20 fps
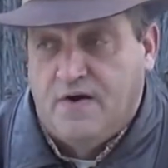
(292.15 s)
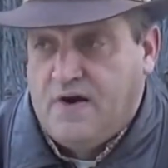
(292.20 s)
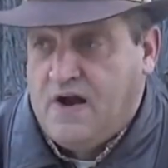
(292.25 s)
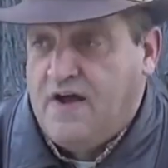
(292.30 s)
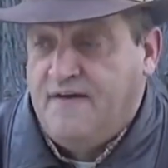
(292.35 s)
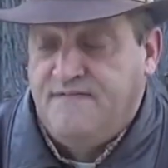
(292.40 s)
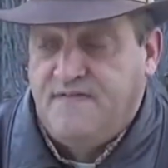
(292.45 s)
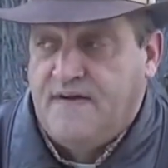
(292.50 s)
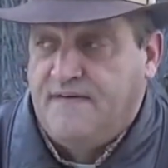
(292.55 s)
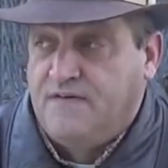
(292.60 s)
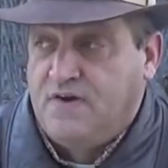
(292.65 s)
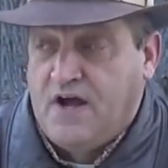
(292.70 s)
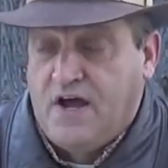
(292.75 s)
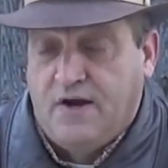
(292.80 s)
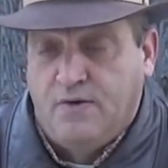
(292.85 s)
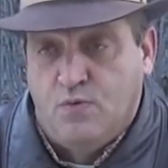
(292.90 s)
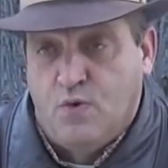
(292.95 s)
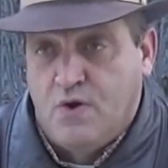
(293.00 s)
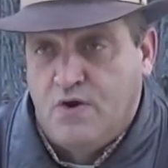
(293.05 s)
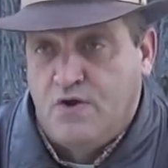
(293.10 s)
and I've never
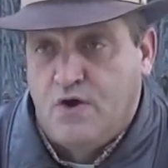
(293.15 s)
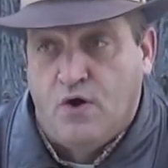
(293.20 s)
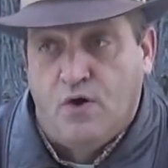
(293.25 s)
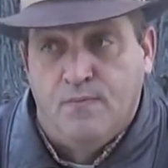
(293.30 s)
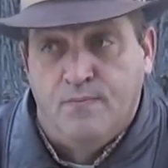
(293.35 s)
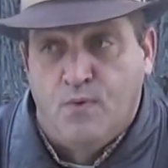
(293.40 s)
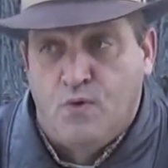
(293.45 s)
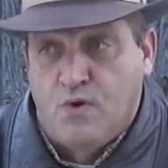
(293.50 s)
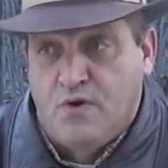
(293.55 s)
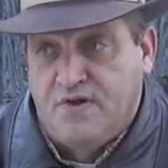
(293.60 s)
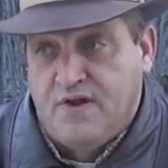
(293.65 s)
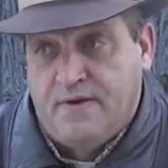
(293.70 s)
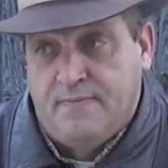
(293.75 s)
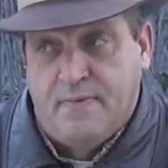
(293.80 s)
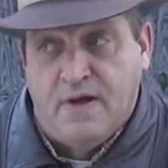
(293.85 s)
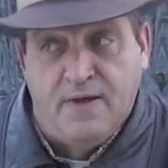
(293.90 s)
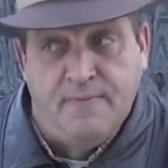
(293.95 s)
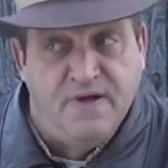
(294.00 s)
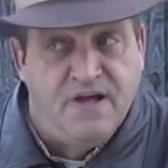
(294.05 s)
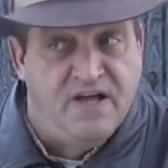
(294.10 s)
had one go more than
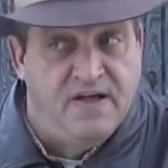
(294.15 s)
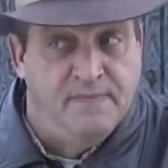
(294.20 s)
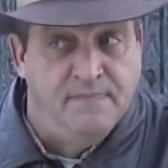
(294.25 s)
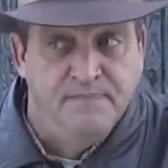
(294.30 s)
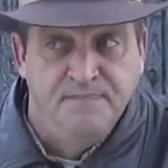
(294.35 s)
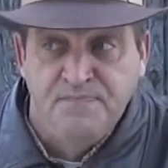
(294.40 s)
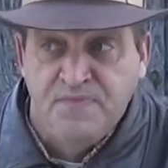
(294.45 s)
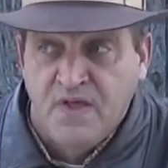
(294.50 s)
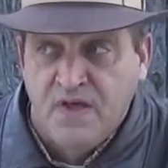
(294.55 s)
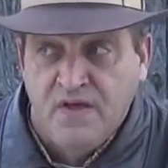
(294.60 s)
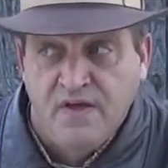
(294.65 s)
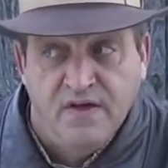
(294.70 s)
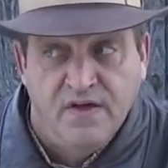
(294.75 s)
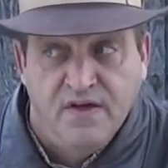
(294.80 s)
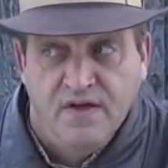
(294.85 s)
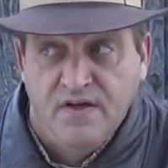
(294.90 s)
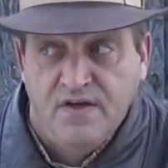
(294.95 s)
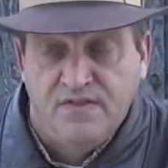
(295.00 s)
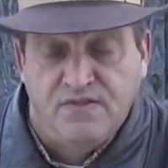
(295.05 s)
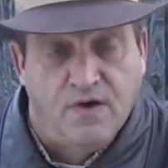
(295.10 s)
maybe
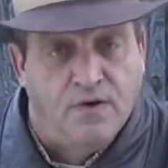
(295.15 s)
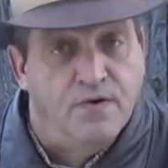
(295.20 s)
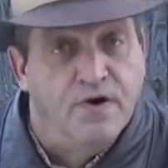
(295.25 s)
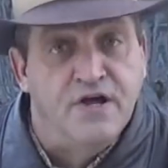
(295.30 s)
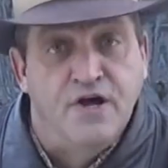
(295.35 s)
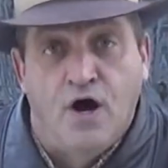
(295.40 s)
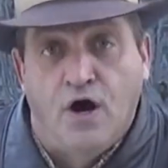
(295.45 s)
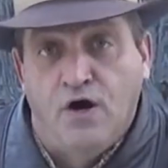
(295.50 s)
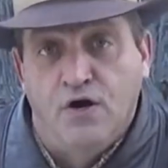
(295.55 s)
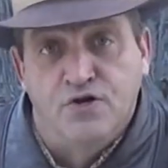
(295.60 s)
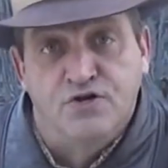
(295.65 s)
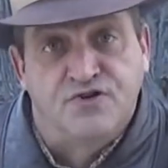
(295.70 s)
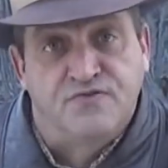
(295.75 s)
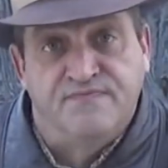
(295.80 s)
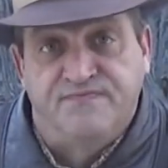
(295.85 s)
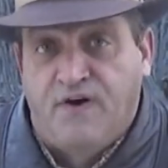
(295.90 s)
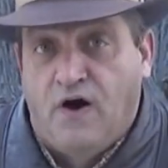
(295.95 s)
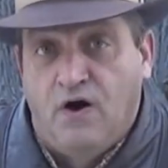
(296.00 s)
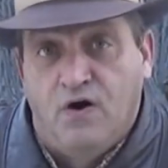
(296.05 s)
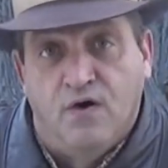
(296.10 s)
30 yards,
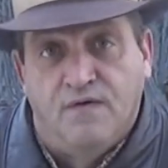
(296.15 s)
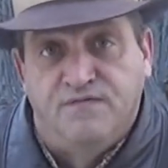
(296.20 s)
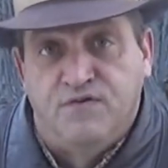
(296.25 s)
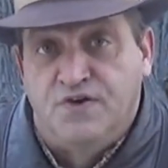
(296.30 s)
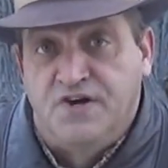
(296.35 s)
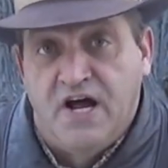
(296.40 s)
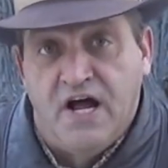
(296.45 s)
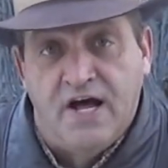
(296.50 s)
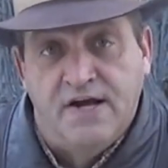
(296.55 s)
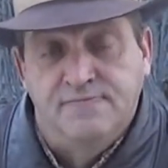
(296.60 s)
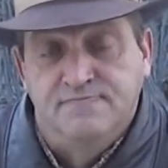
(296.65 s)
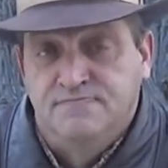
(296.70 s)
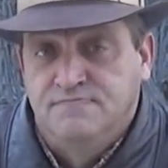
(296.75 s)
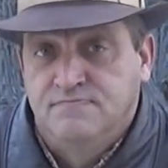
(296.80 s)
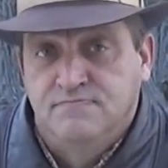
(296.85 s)
fall over dead.